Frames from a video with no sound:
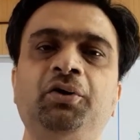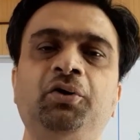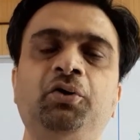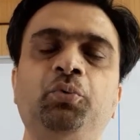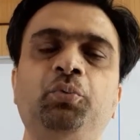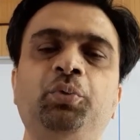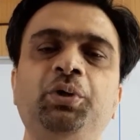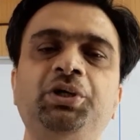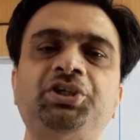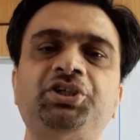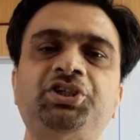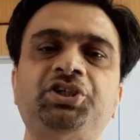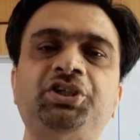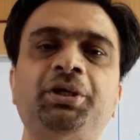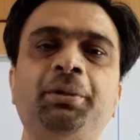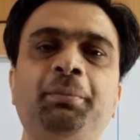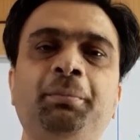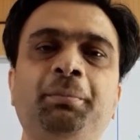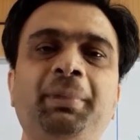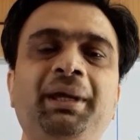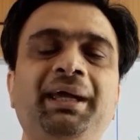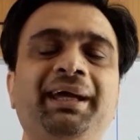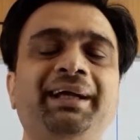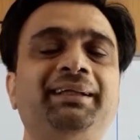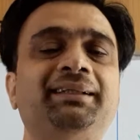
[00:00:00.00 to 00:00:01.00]
which
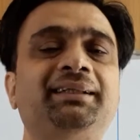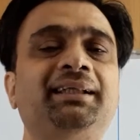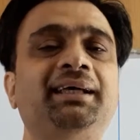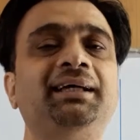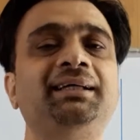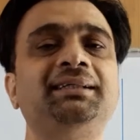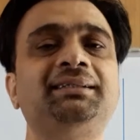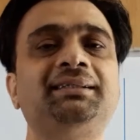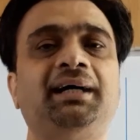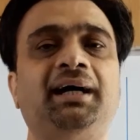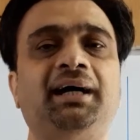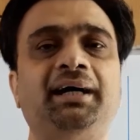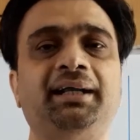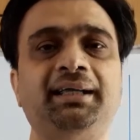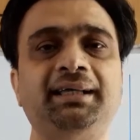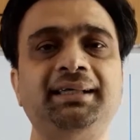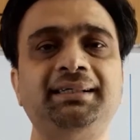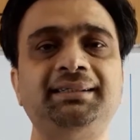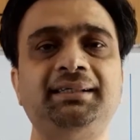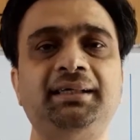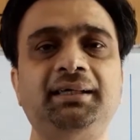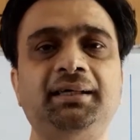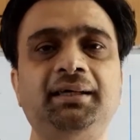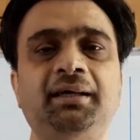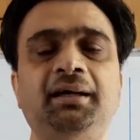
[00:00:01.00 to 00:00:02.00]
made things
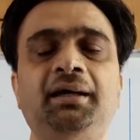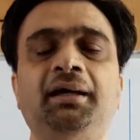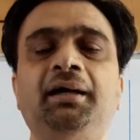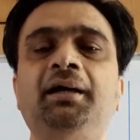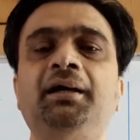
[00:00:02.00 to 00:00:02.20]
uneasy.